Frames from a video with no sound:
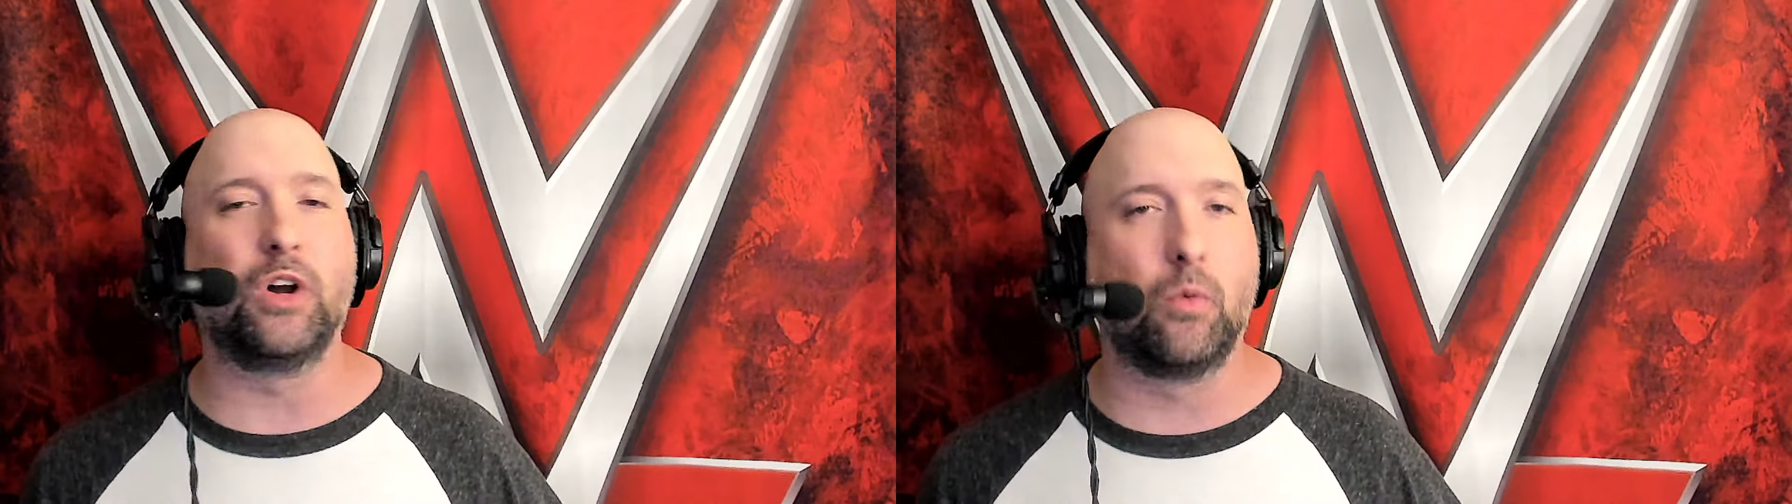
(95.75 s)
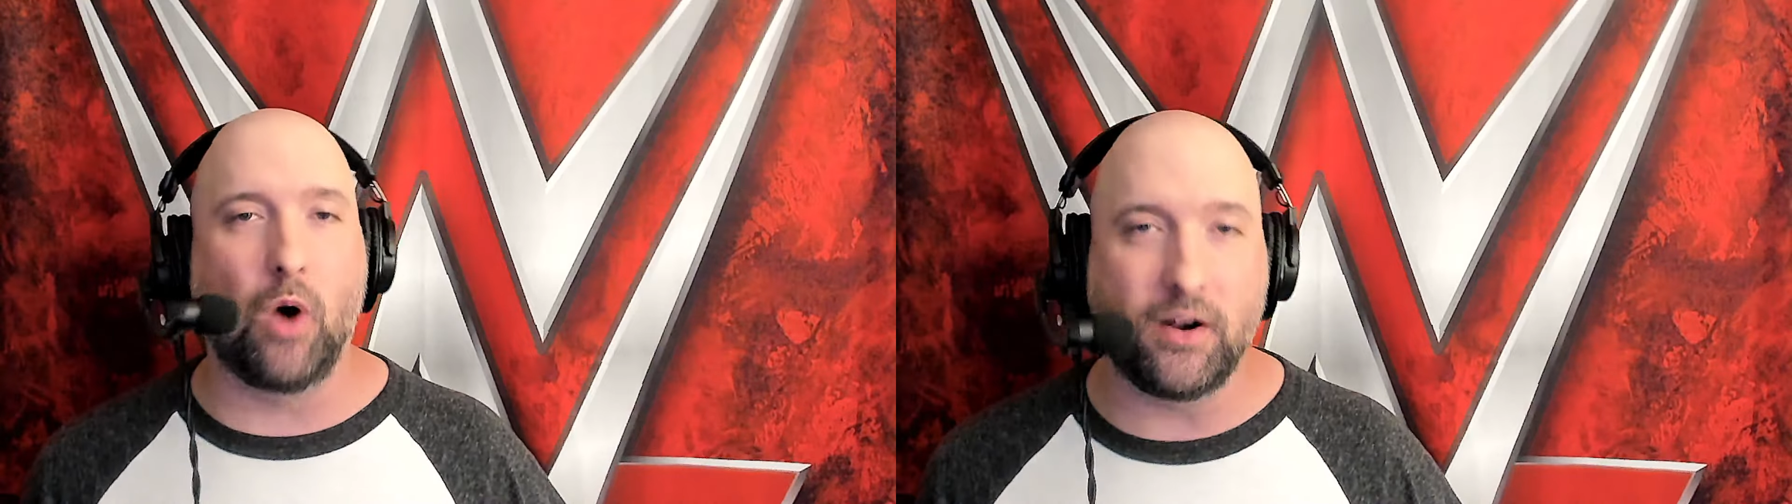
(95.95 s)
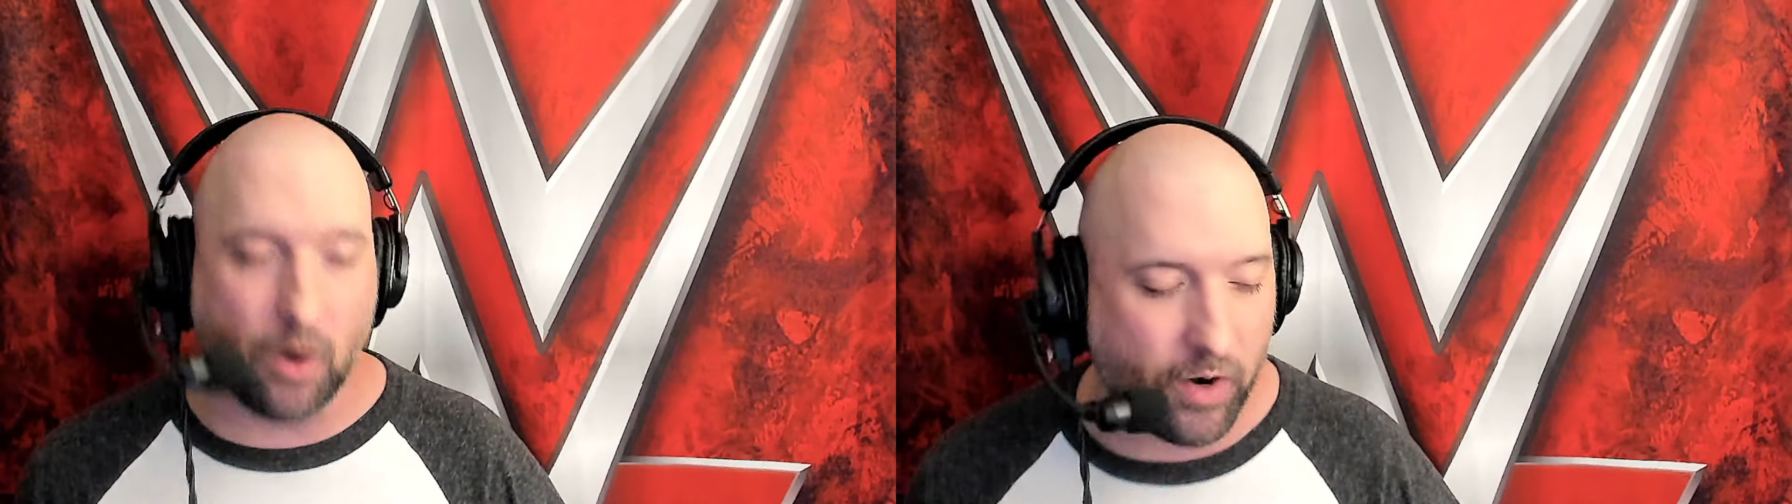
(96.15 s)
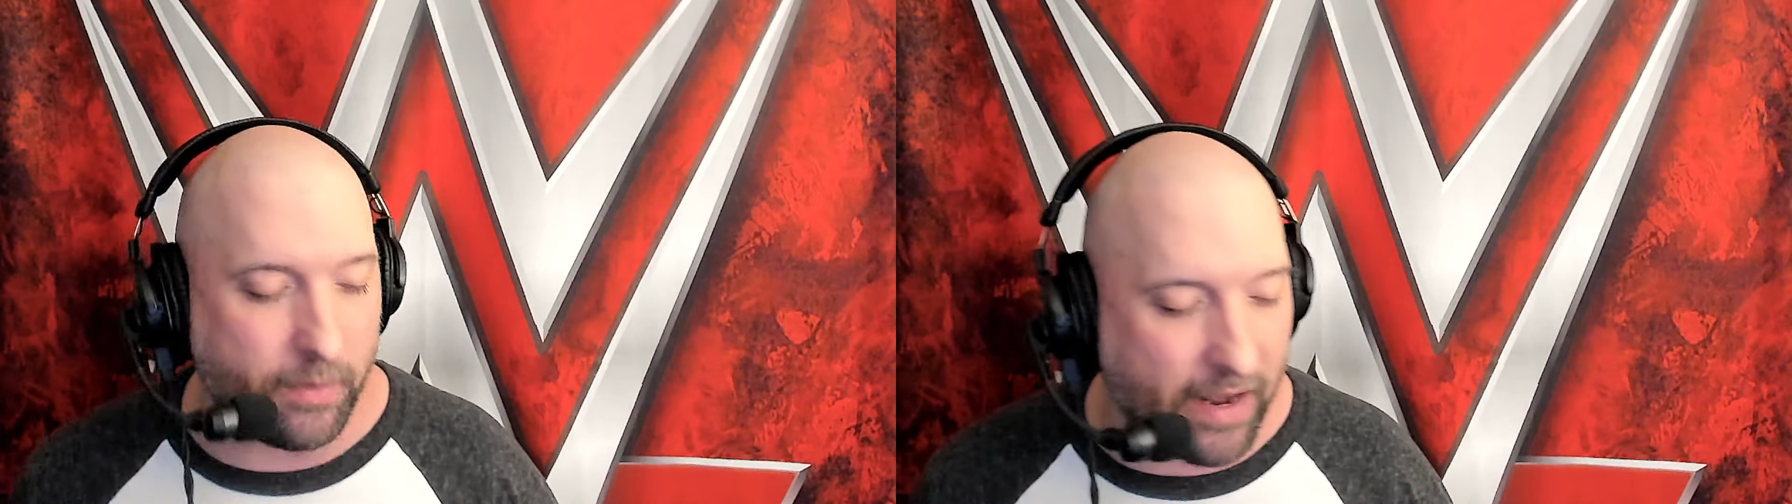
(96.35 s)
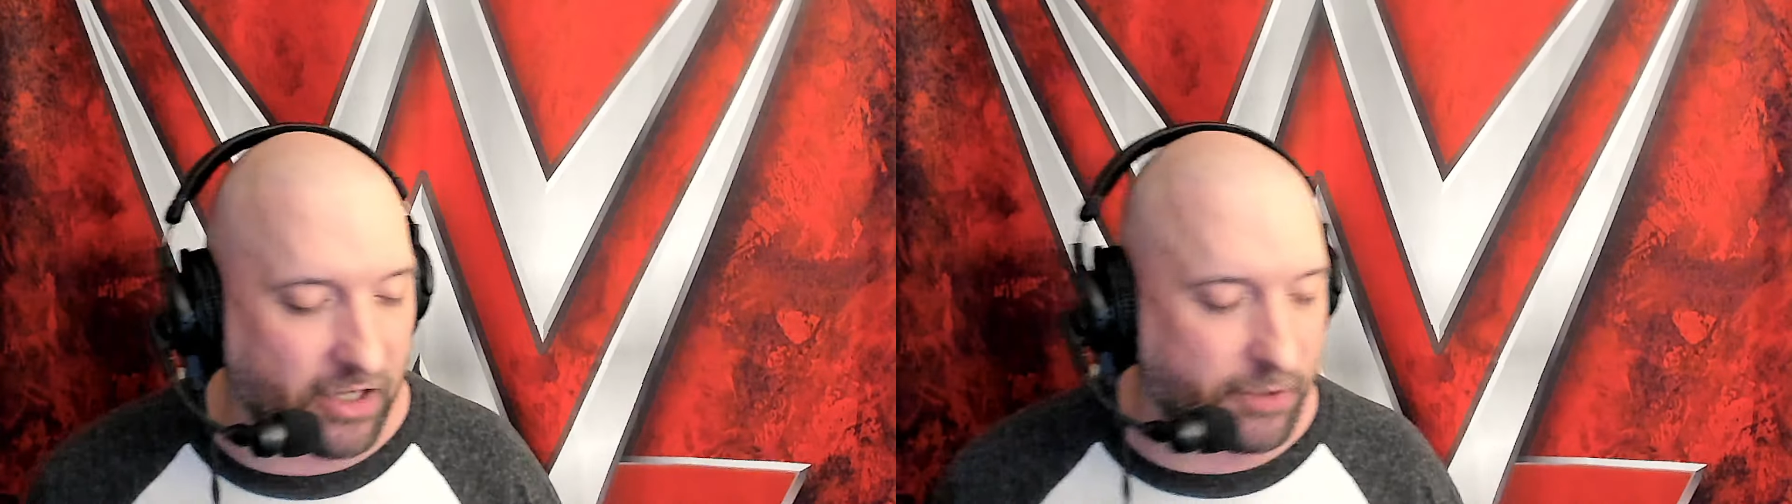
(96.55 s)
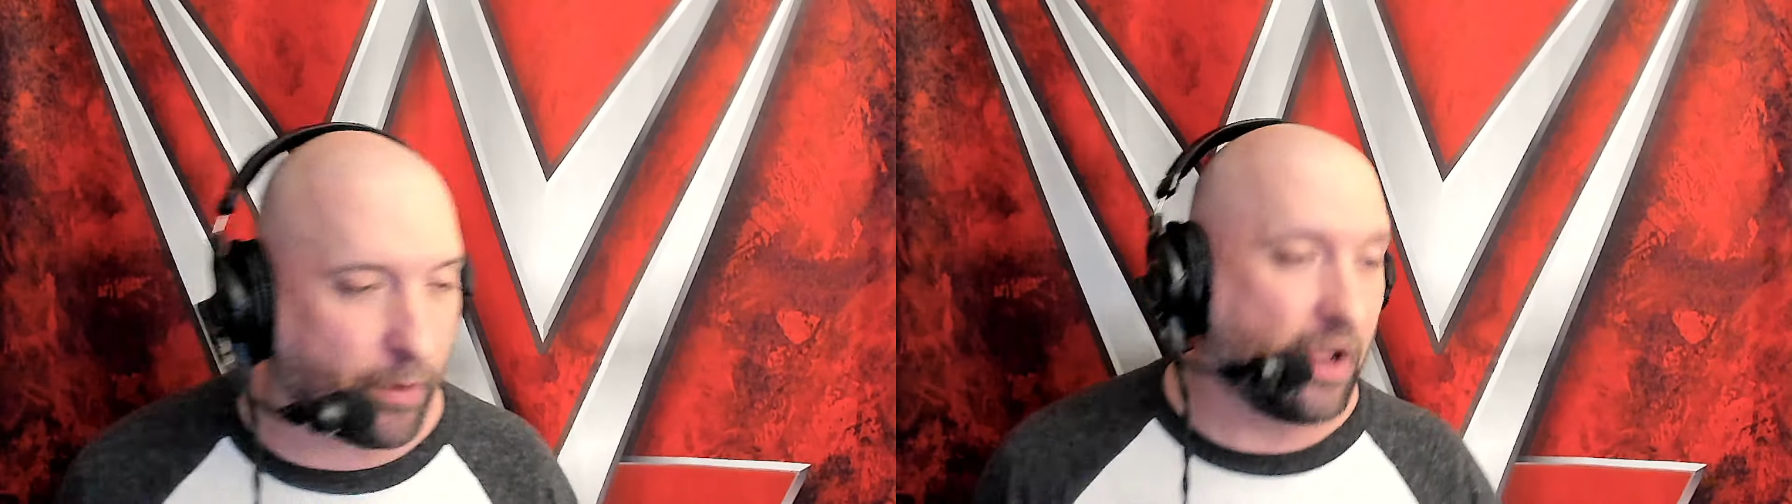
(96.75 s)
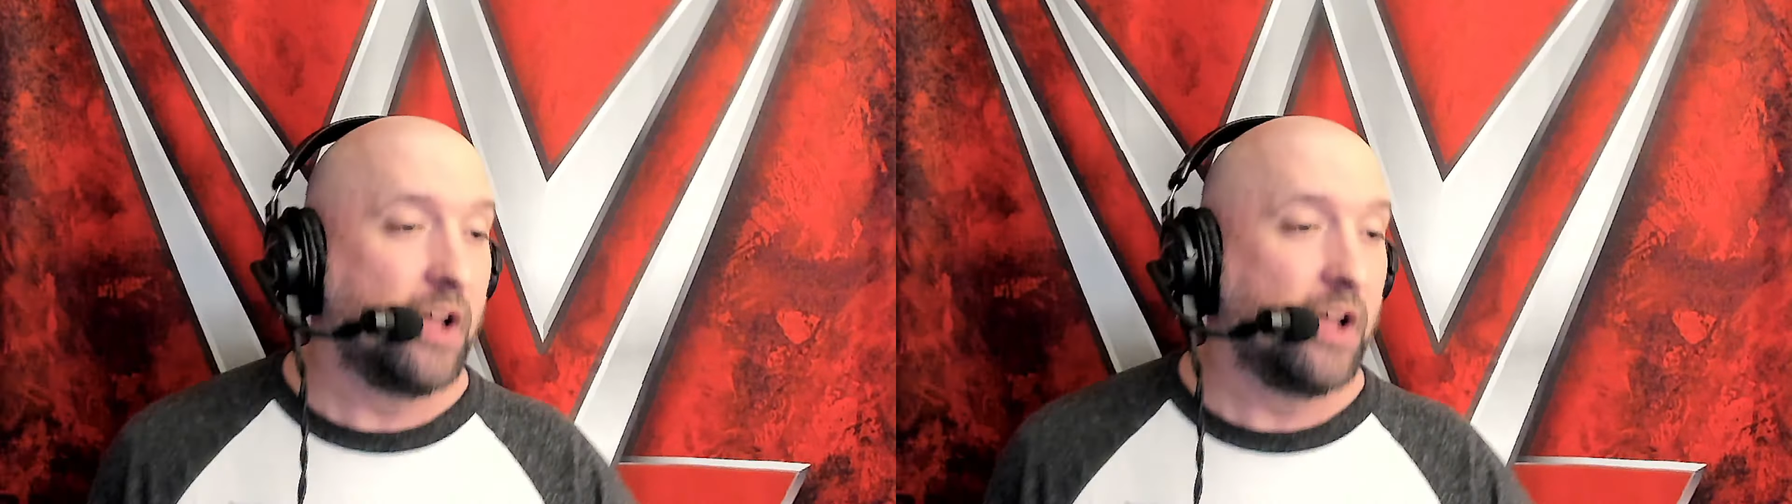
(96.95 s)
have won already by this point.